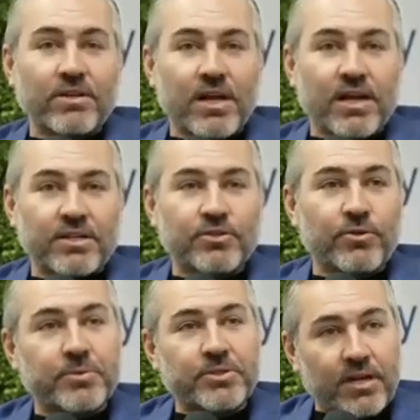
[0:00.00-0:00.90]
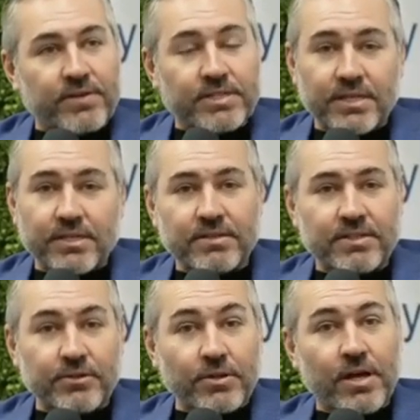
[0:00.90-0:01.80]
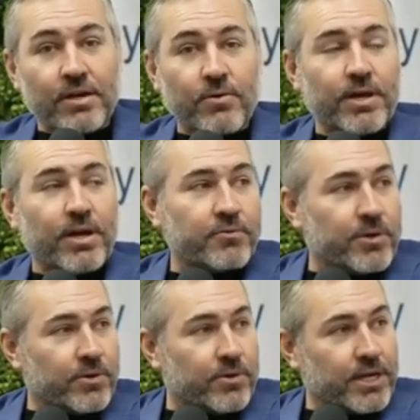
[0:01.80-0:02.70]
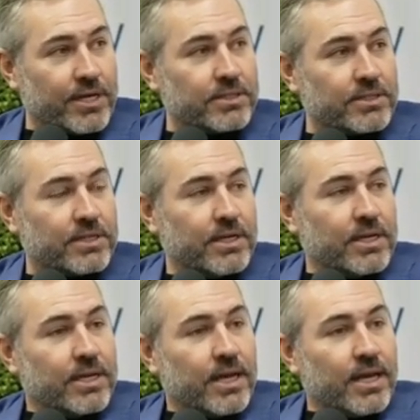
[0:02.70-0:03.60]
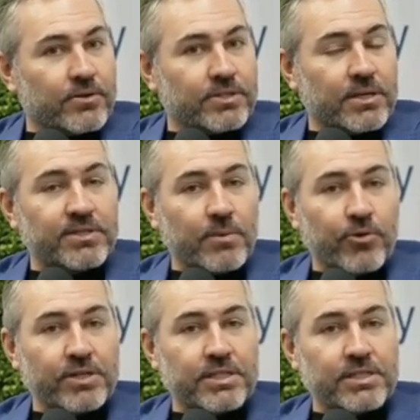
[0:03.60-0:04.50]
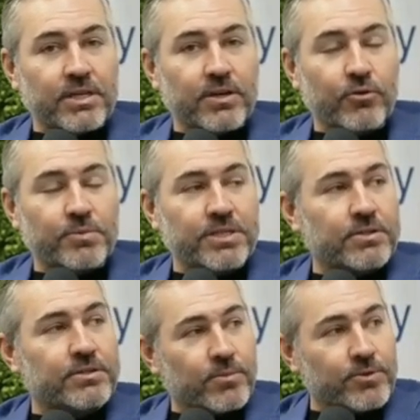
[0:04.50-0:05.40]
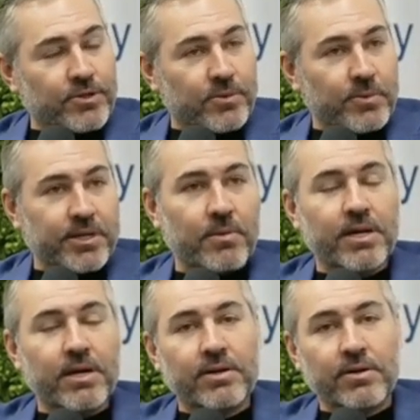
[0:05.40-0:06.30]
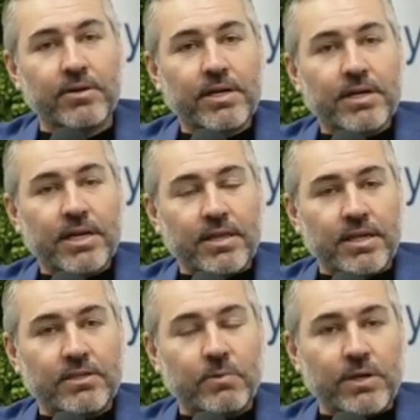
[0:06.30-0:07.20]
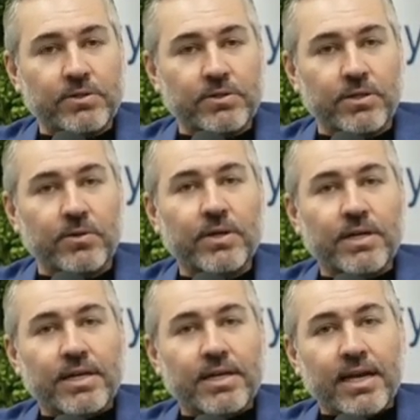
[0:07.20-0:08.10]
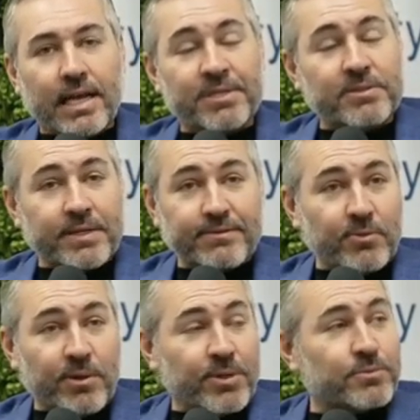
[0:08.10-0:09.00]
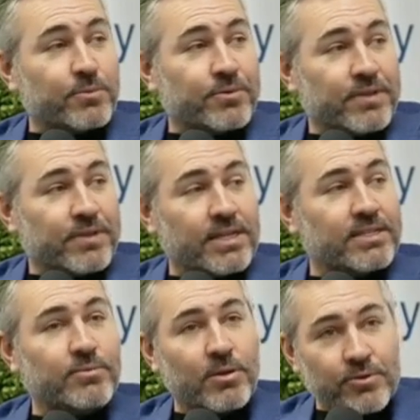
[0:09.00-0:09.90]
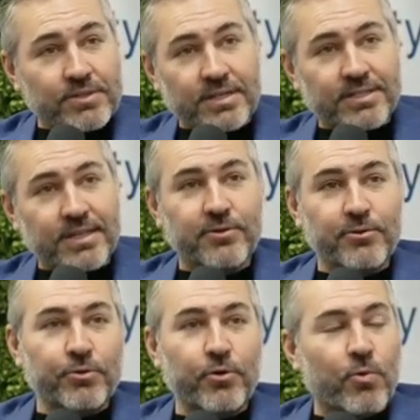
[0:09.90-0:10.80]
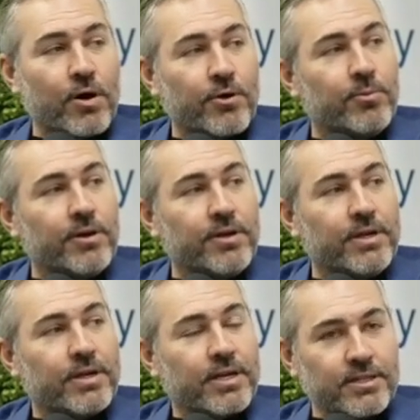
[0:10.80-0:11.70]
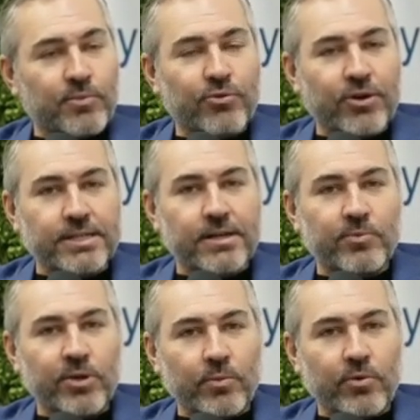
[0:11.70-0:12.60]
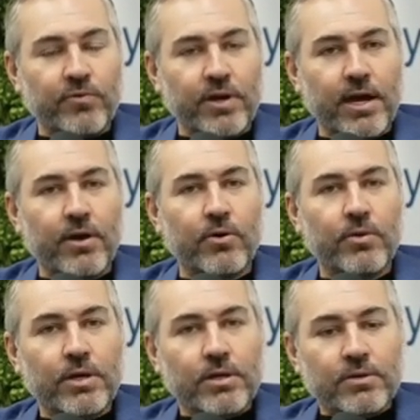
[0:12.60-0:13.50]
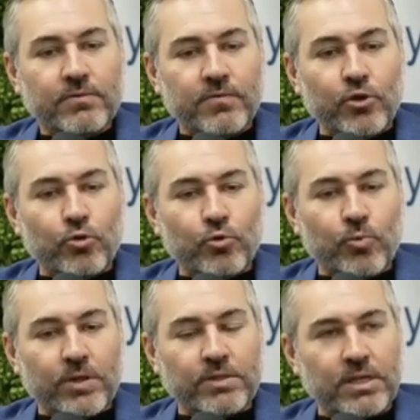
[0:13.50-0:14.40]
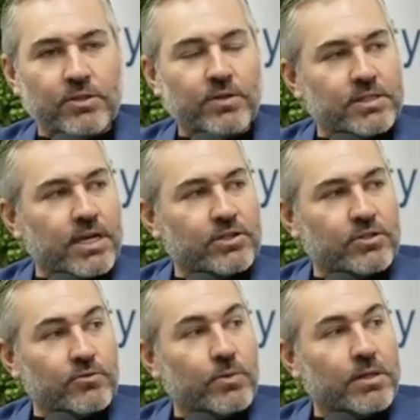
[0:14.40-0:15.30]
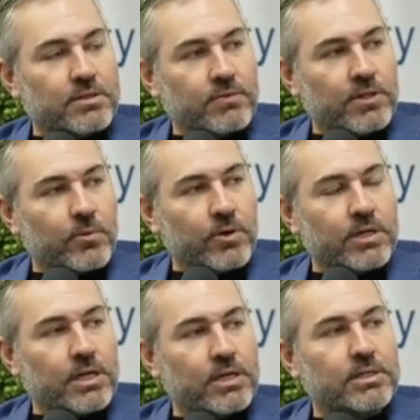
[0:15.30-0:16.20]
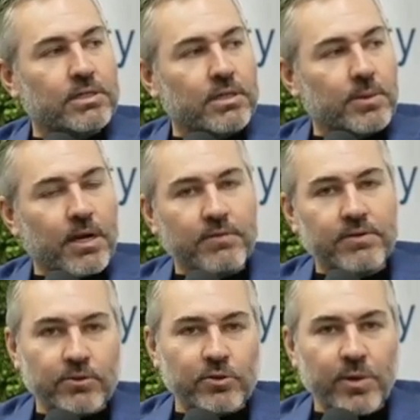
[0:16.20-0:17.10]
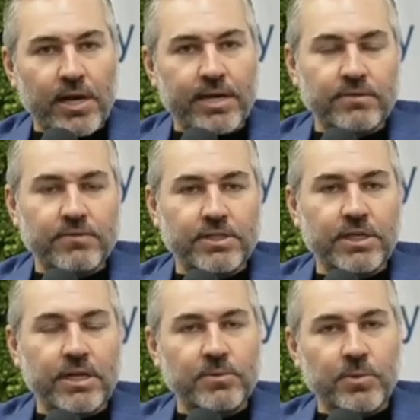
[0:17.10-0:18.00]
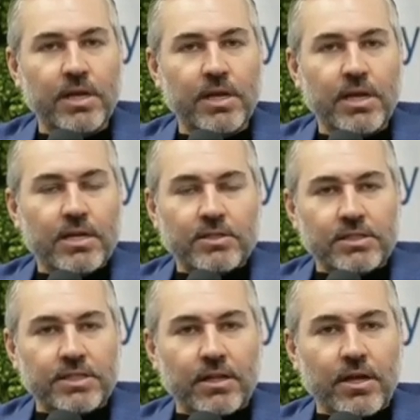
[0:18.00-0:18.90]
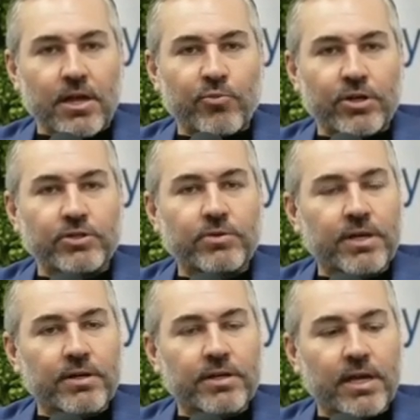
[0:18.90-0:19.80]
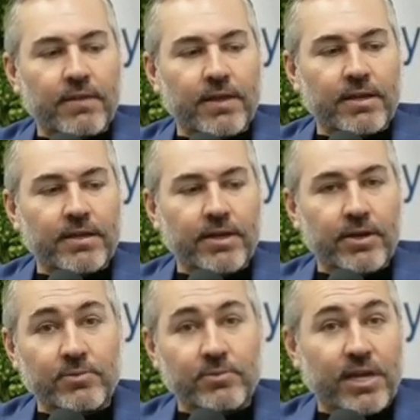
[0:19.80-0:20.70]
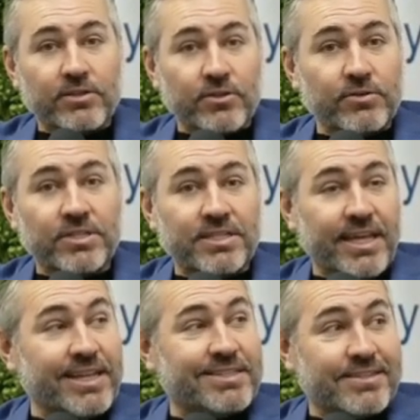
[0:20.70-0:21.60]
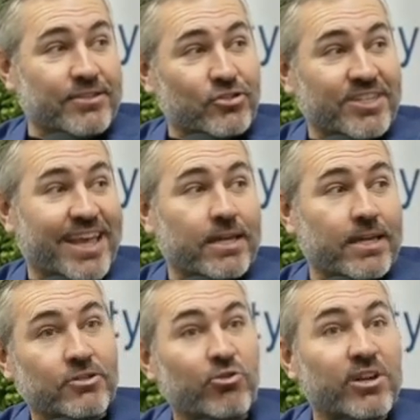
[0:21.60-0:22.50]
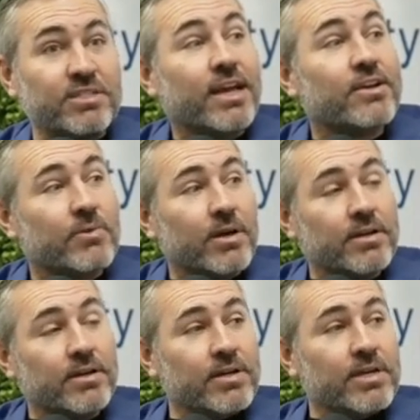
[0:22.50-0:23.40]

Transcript: saw a lot of disruption. Obviously, still a lot going on from the hurricanes. September existing home sales numbers are going to be coming out here in the next week or so. I'm expecting them to be abysmal. I think September is going to set a new low watermark and surprise a lot of people for how few real estate transactions relatively were conducted. Obviously there's pockets of success, but just seeing a lot of pressure there. And then, again, because we got certain states that just can't transact right now.